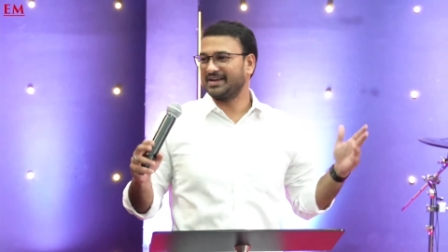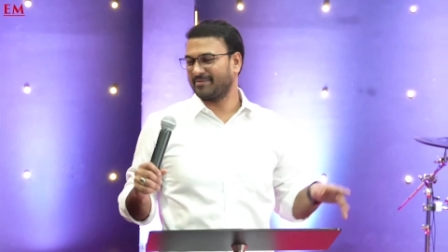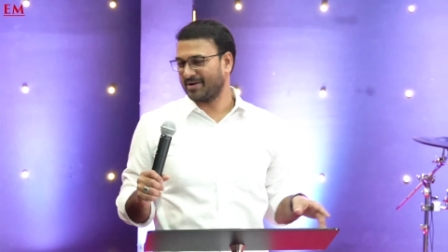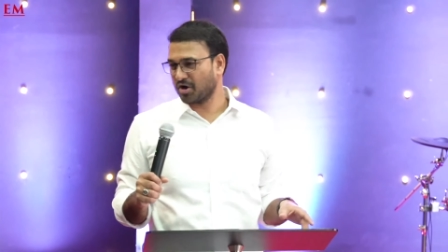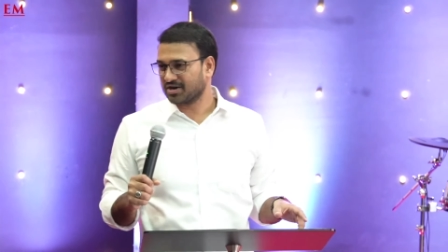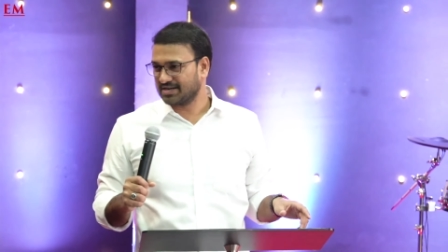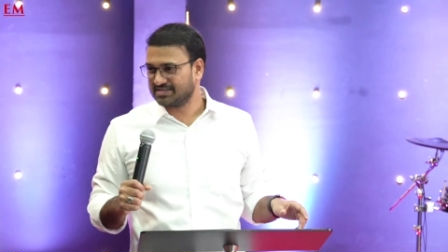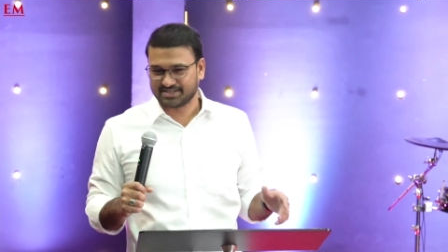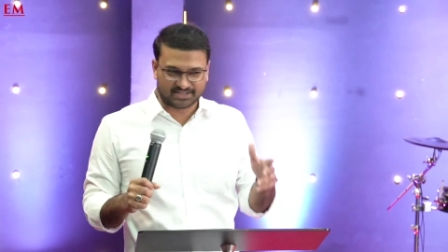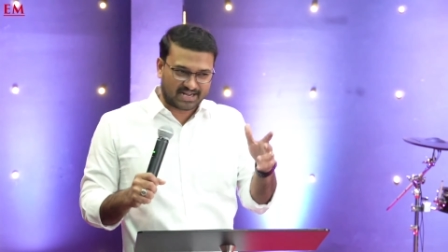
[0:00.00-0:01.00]
in my
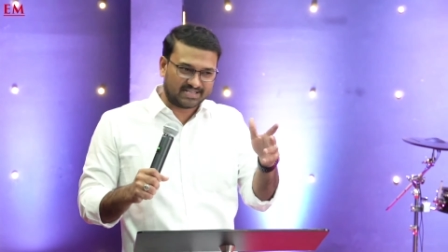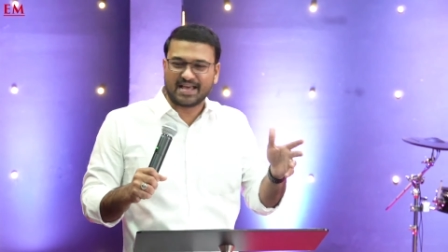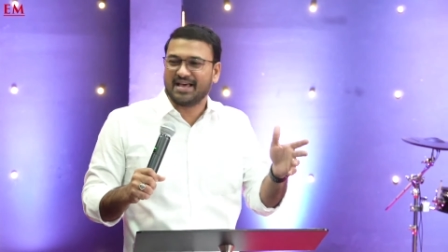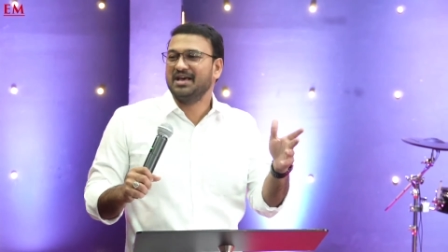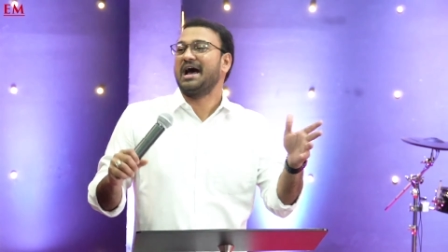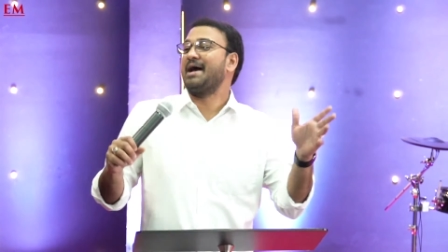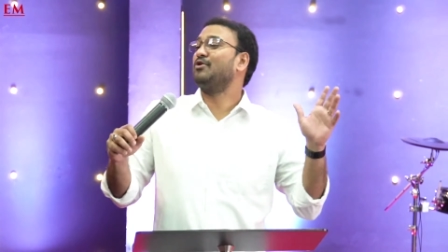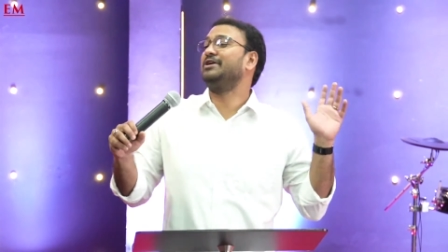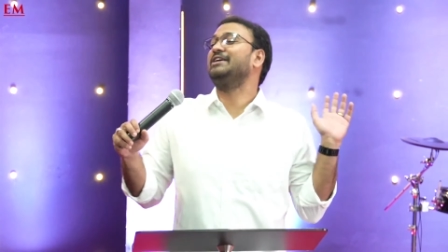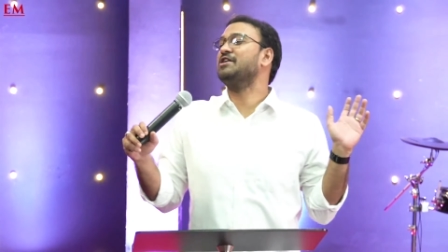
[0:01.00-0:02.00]
organization. I say, I'm going to
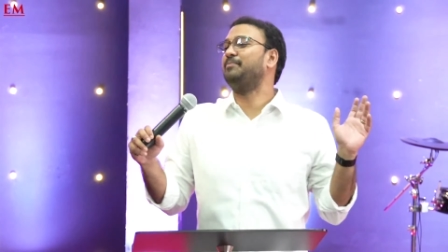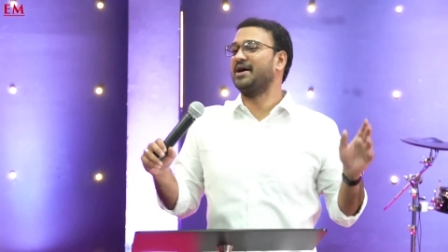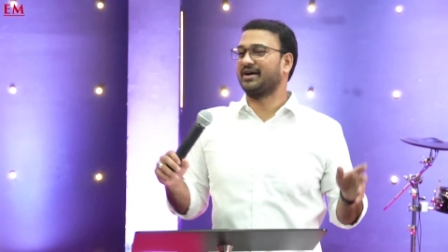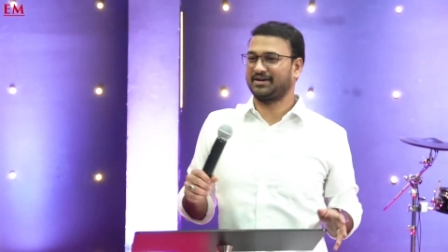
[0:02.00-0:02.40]
give you a perk.